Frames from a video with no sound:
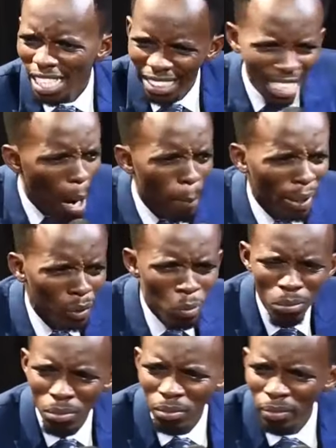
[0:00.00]
In the upper
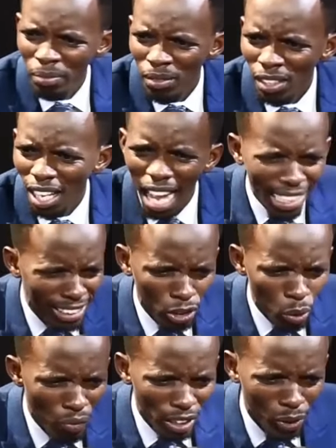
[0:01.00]
room.
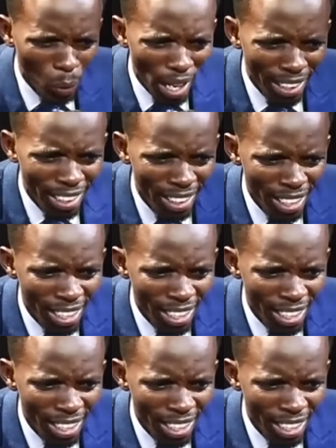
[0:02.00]
Acts 2 verse 1.